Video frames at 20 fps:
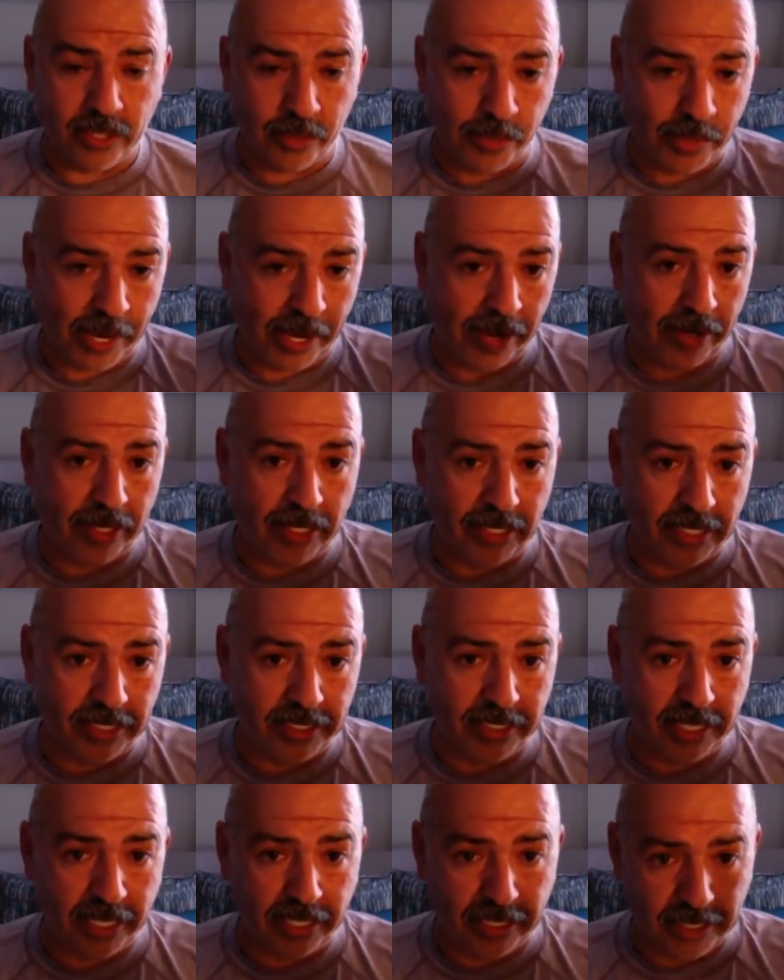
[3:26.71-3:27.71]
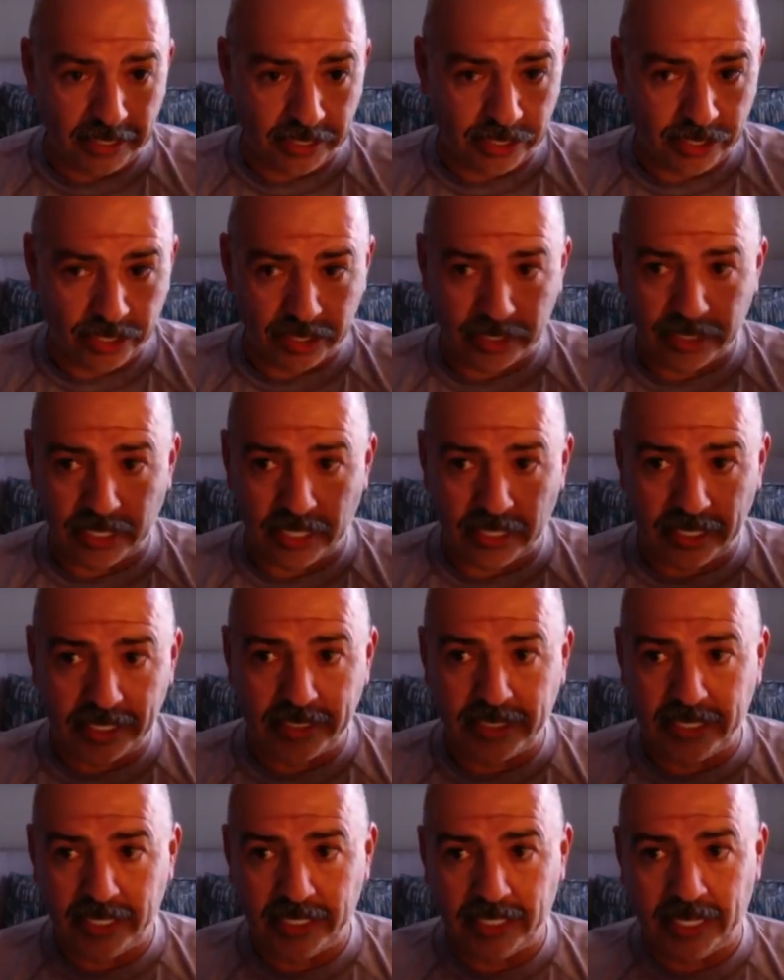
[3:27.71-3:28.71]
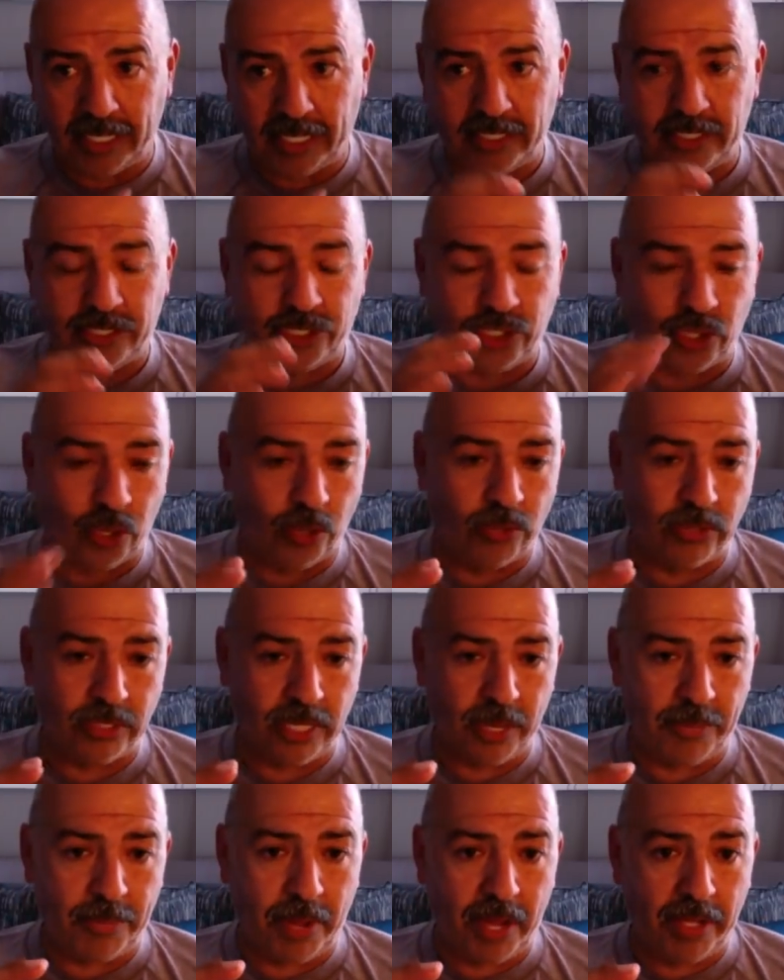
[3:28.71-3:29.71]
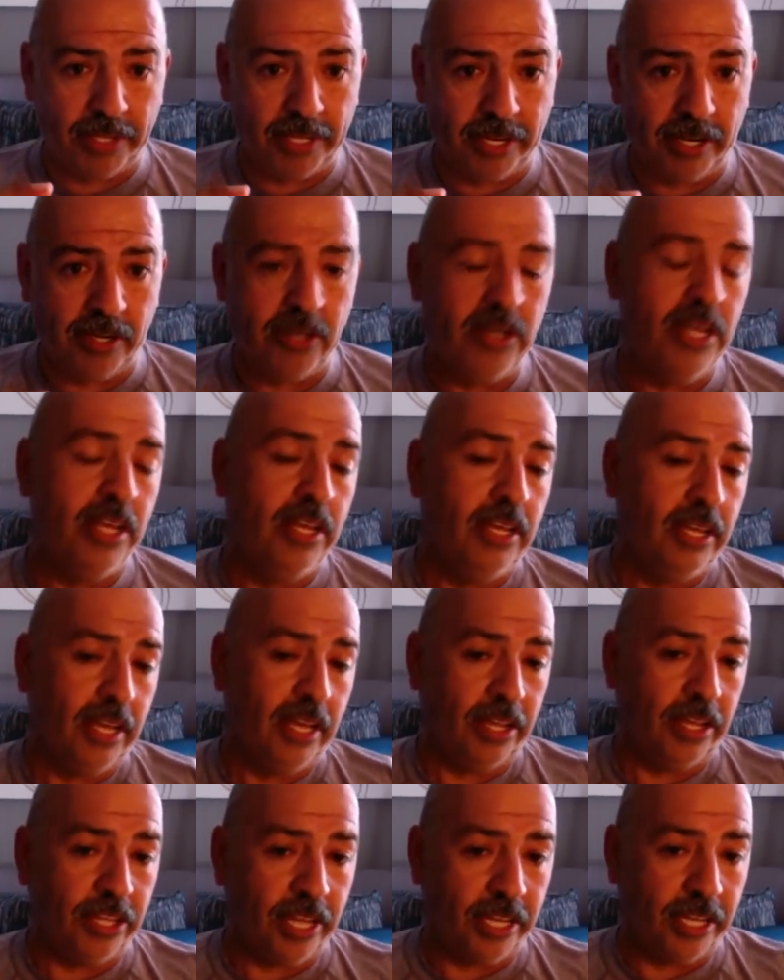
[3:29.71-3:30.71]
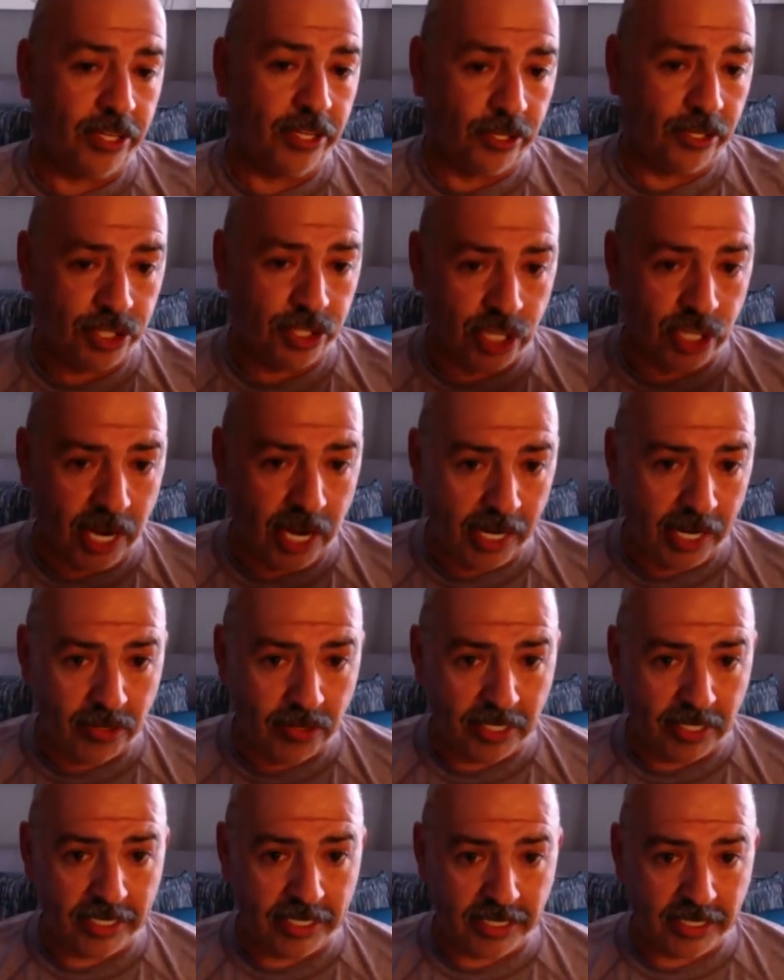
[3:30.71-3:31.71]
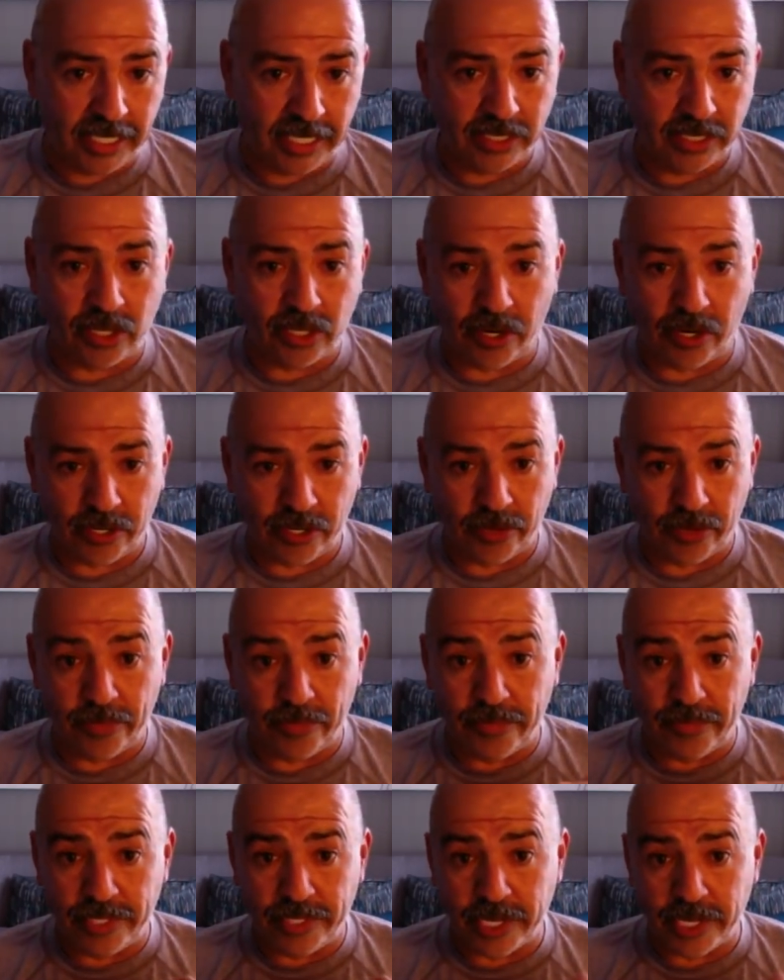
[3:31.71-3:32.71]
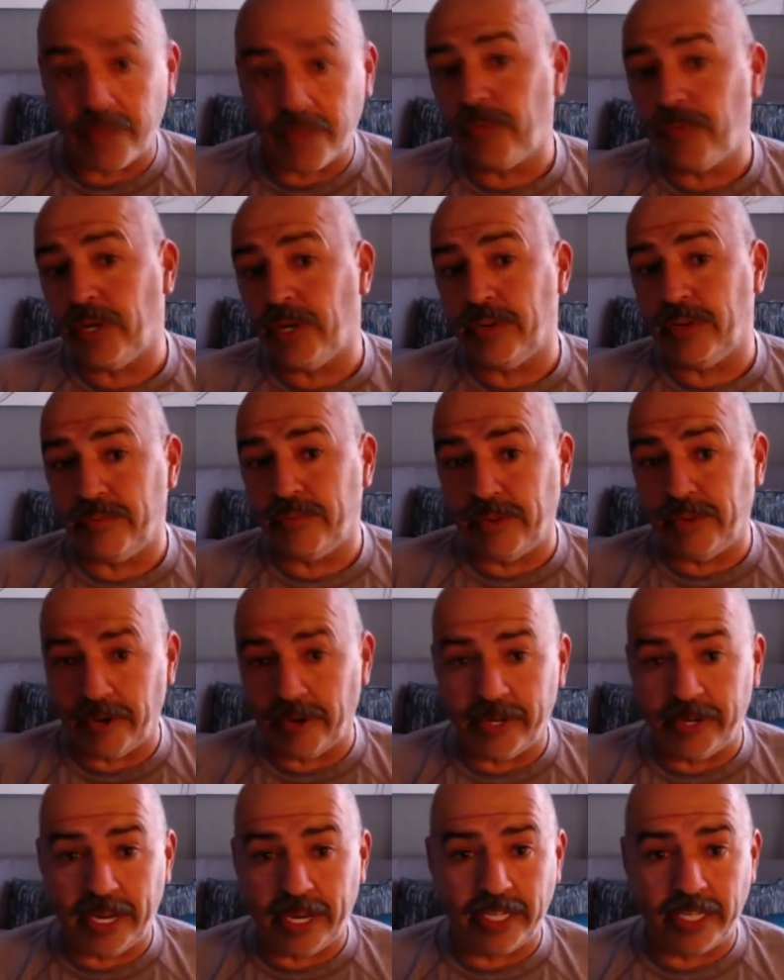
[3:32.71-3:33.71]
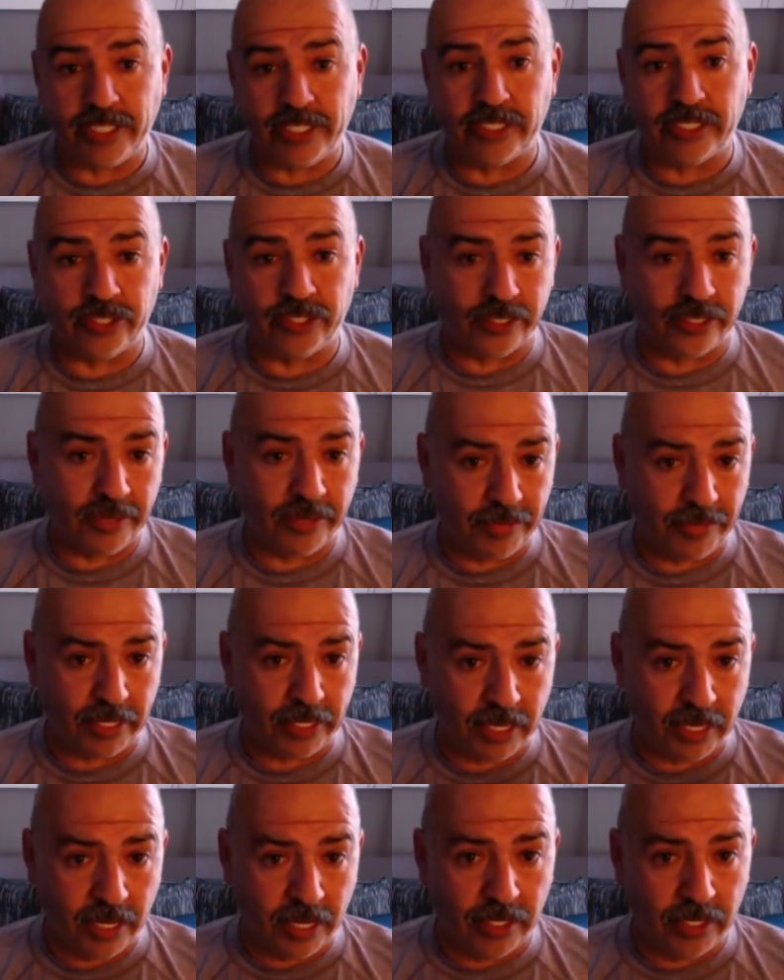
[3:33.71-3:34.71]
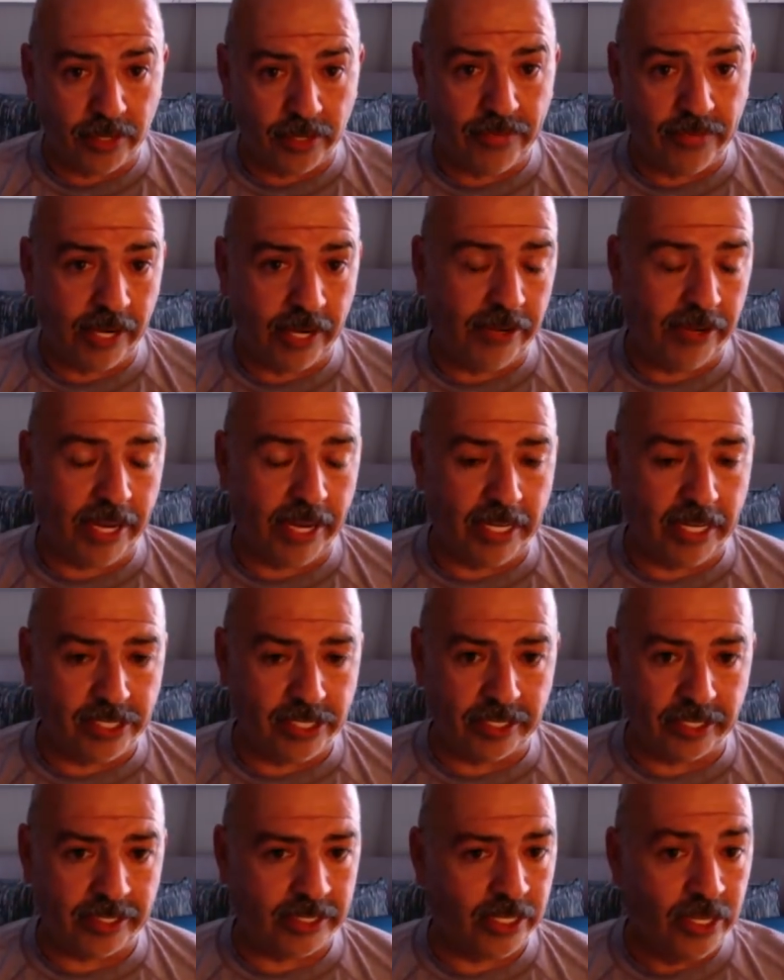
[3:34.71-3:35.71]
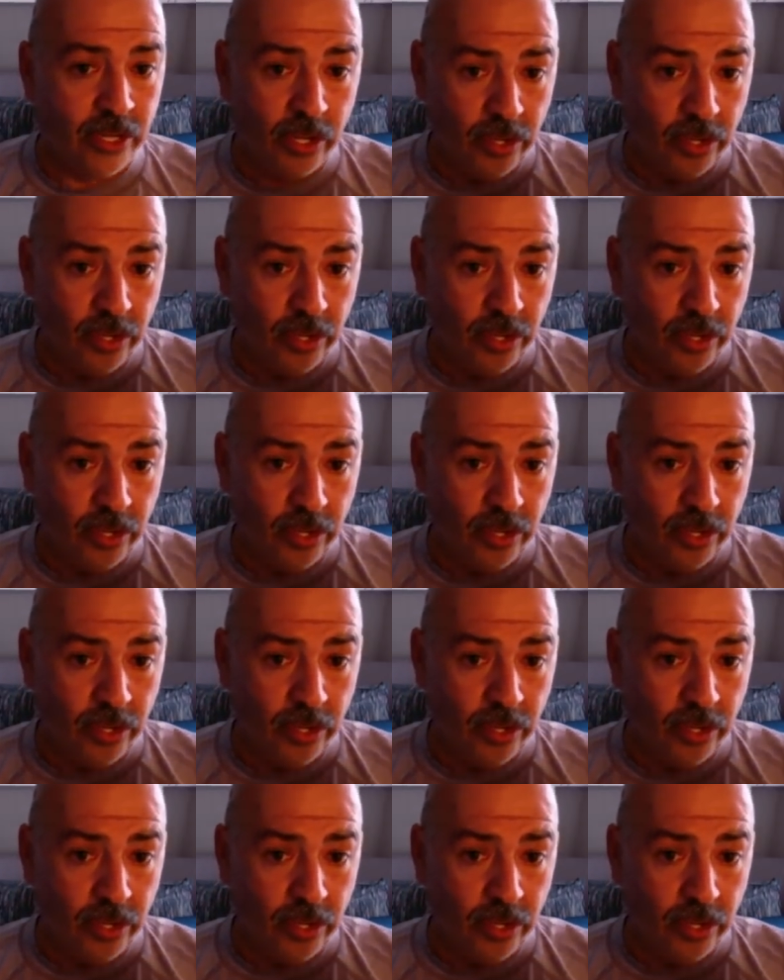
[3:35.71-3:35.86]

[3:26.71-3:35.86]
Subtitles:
A parent listing is just a listing that shows up on there, and then your child listings are your different variations, your different colored variations: